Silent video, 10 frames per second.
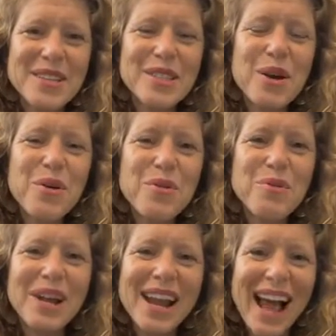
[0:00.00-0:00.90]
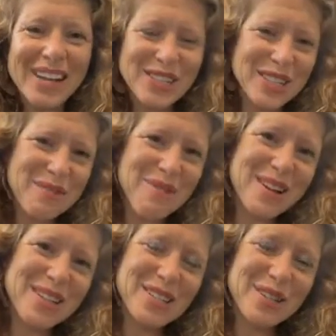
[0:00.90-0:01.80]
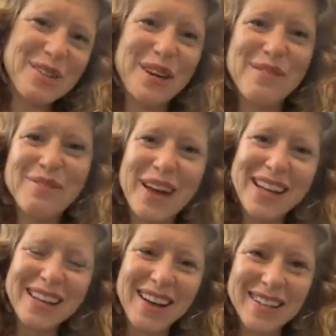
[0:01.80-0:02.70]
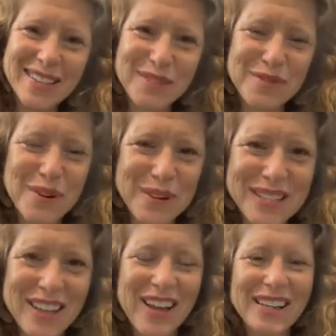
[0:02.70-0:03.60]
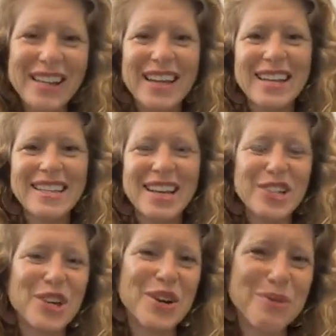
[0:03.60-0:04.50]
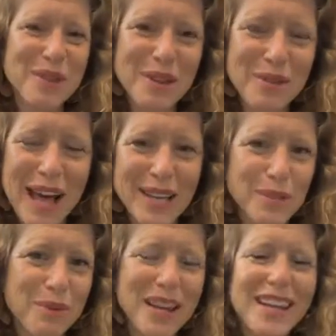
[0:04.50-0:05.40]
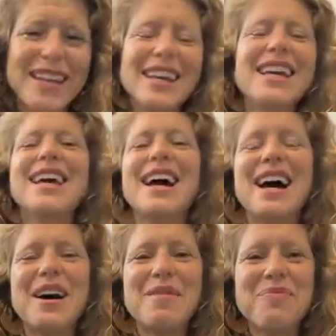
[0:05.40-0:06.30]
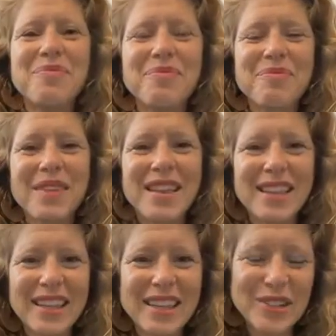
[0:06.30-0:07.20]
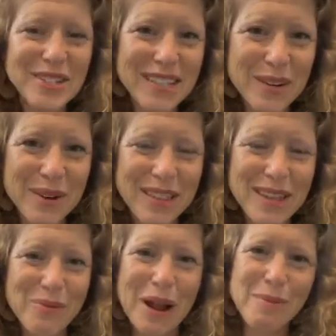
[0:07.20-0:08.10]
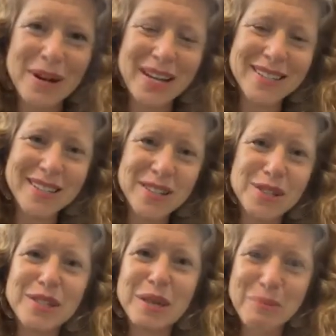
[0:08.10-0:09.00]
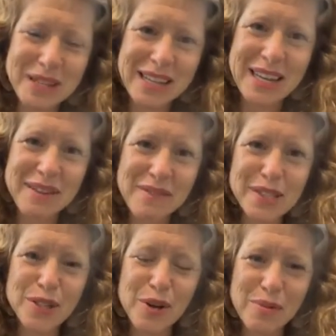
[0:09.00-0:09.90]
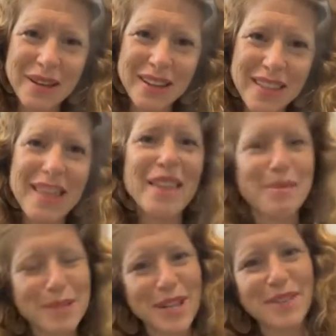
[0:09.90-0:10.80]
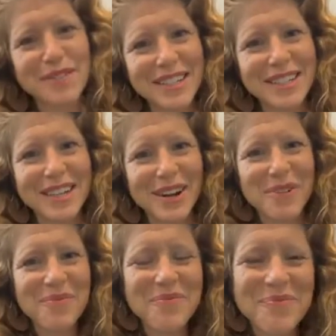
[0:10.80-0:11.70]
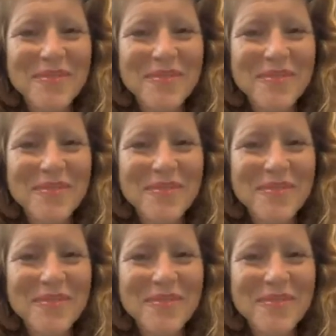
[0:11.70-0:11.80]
So what I actually wanted to invite us to focus on, and as I shared with you last week, the little secret that rabbis typically give the sermon they themselves need to hear,